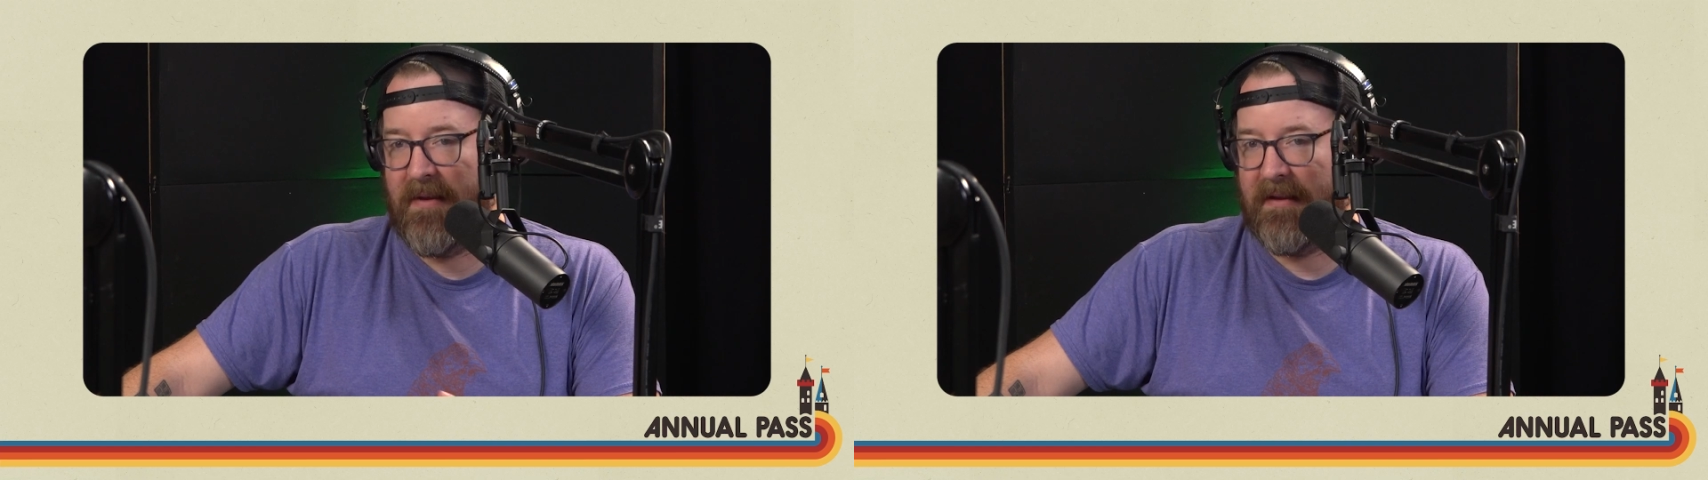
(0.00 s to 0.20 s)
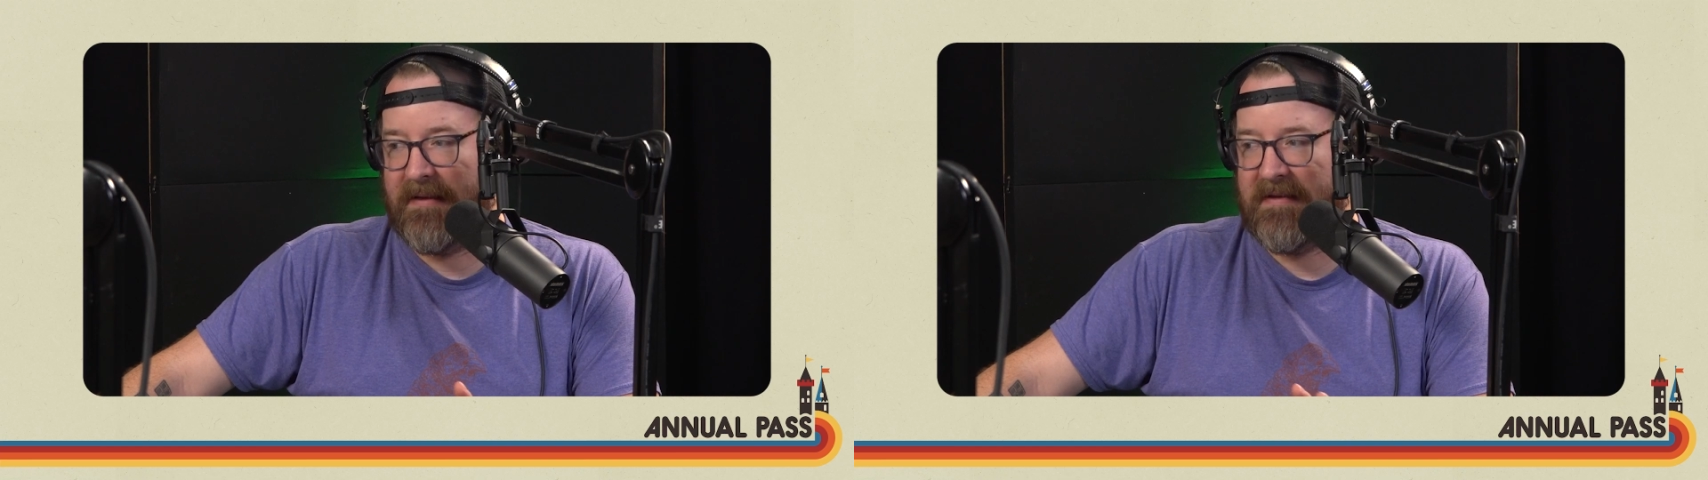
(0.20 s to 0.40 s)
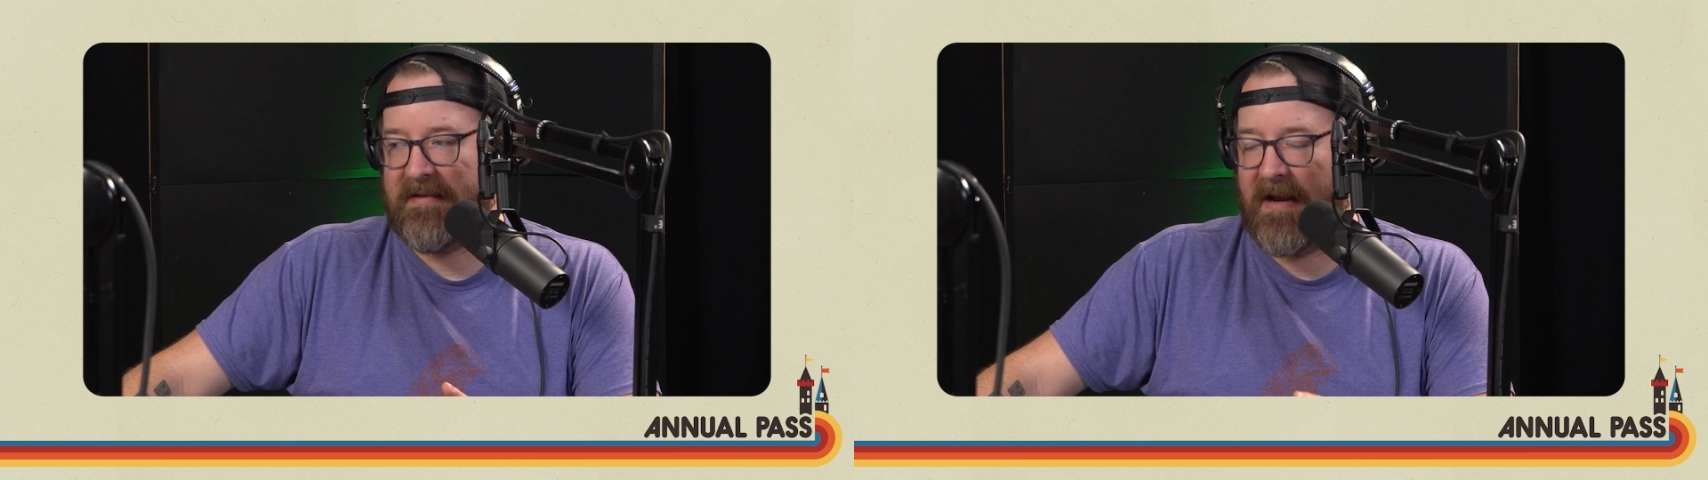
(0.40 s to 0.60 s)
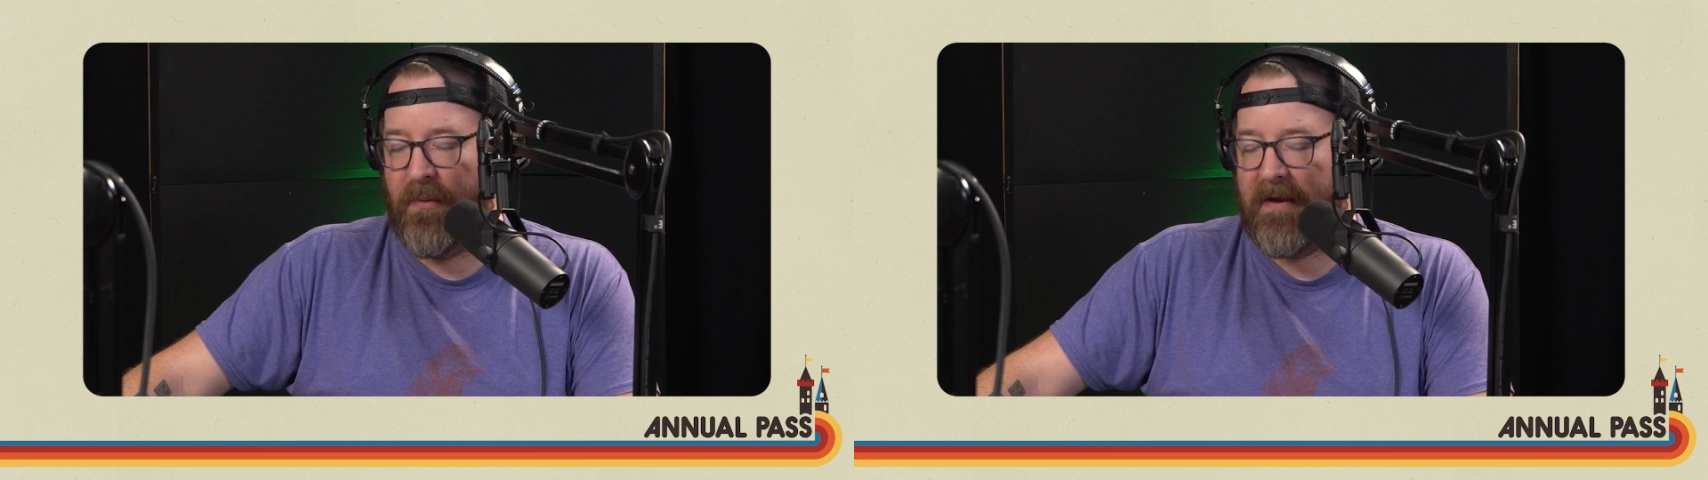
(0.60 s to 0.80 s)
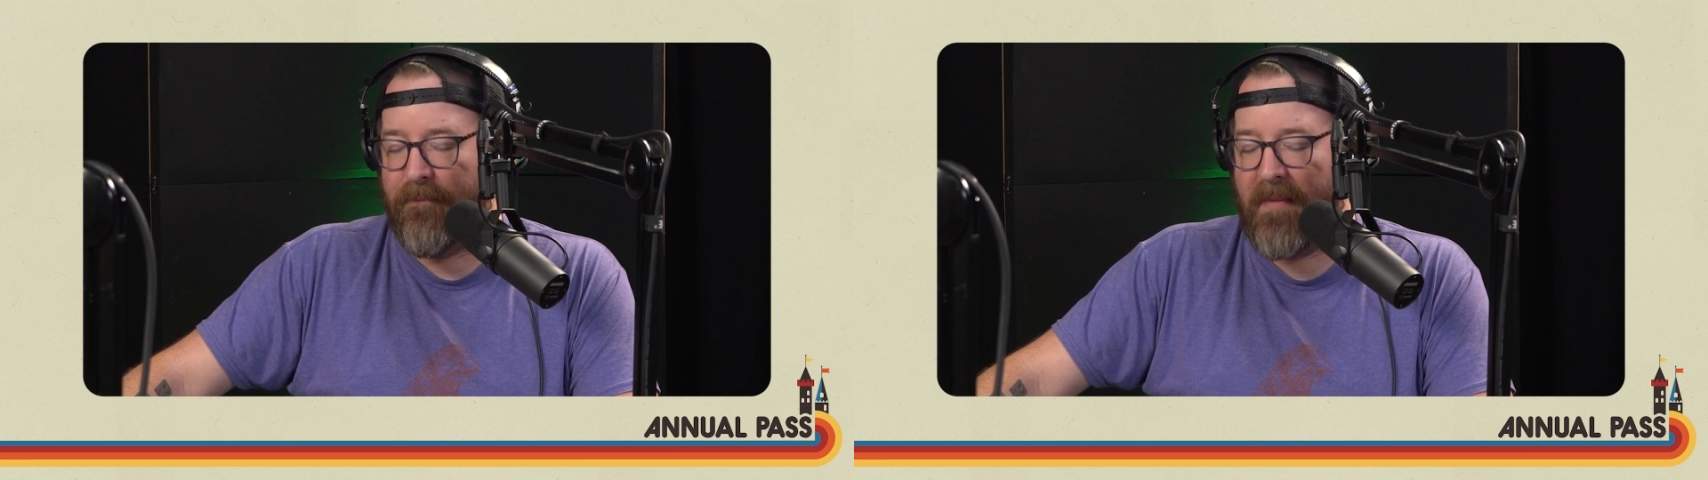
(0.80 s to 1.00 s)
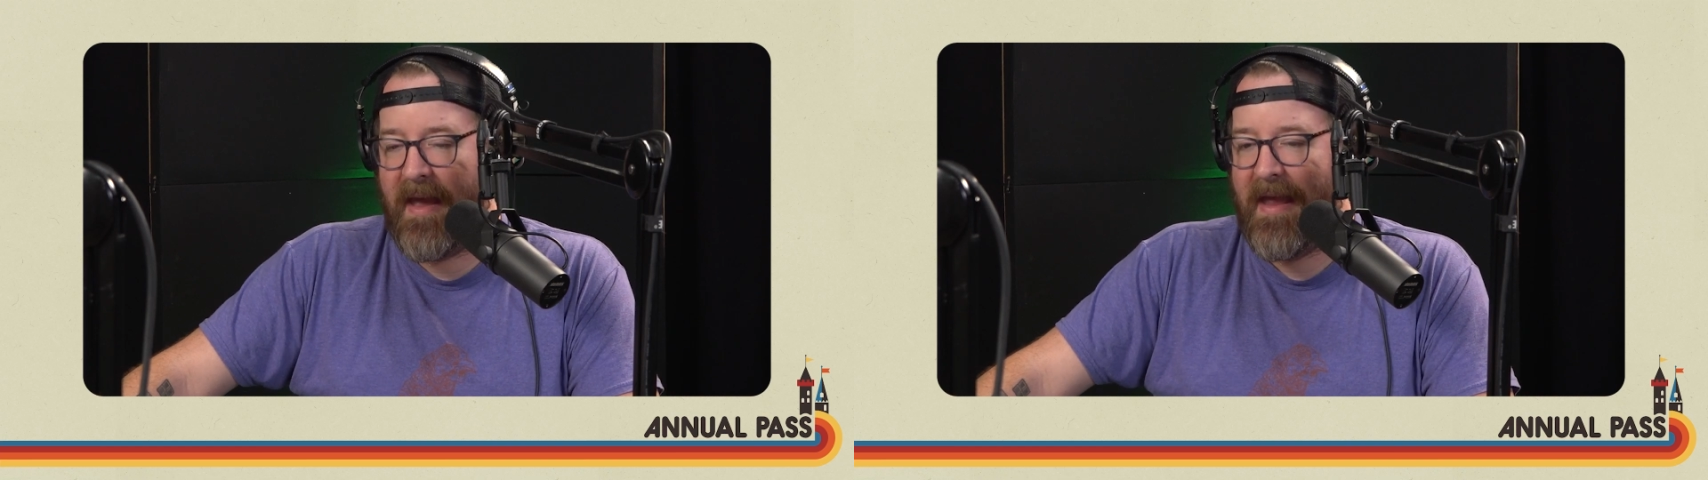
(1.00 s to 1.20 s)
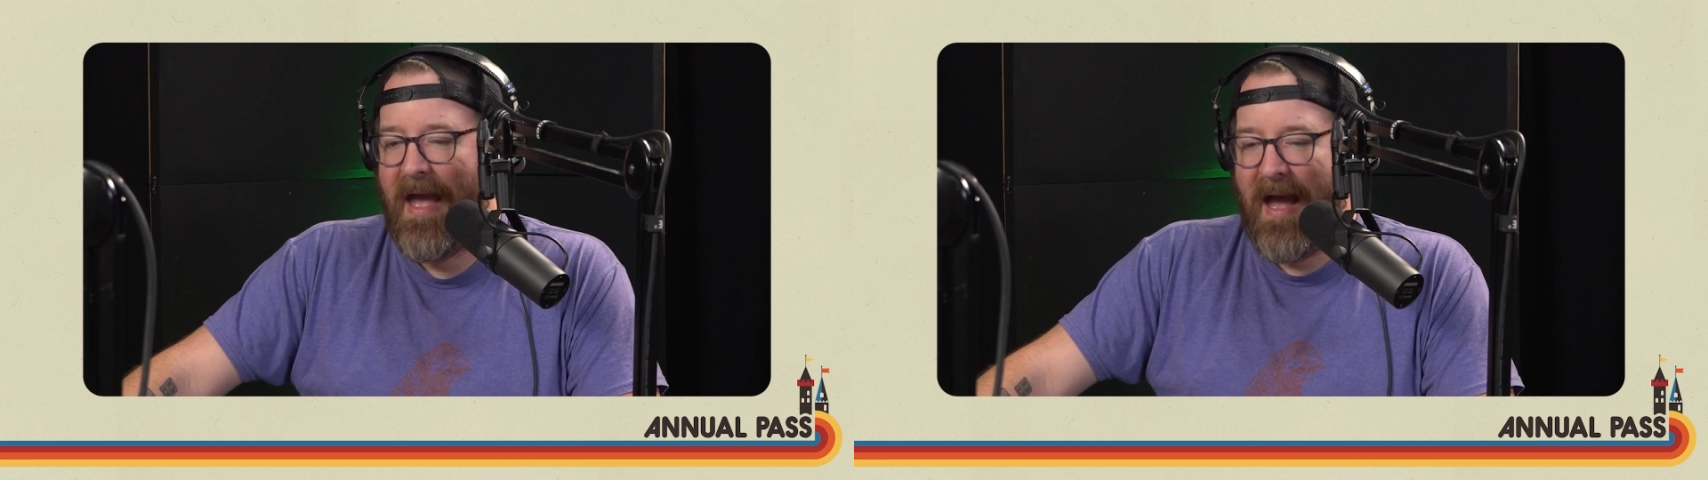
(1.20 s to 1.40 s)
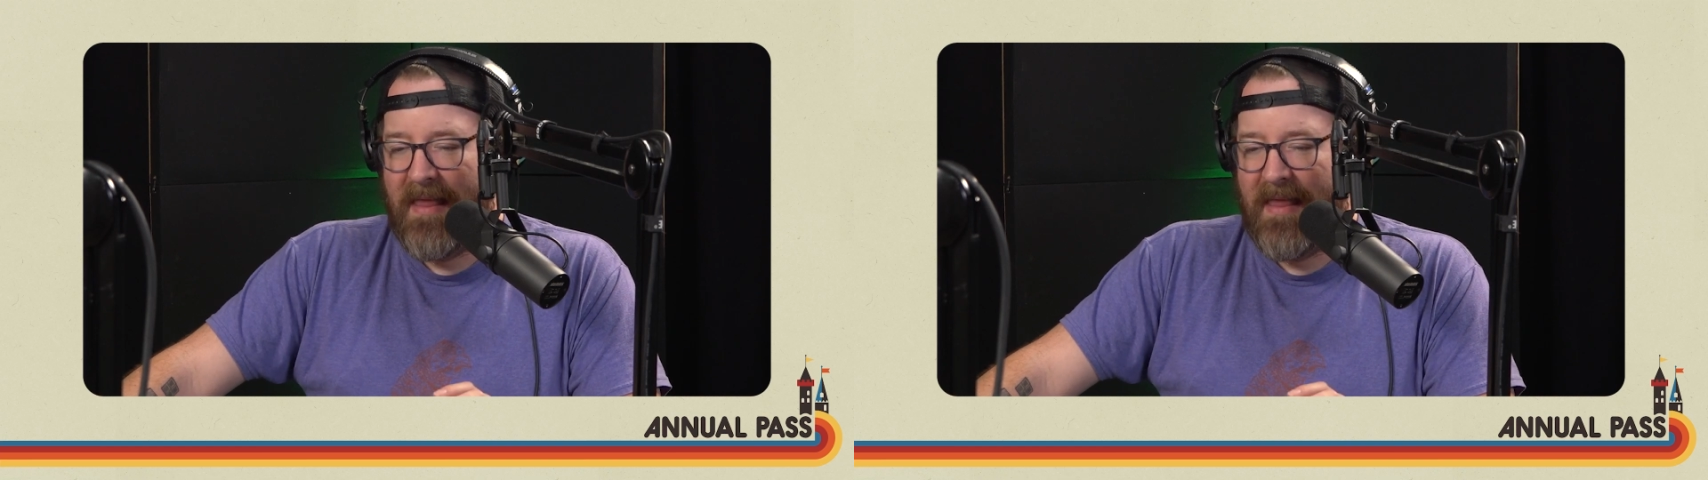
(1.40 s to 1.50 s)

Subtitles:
in like the second week of May,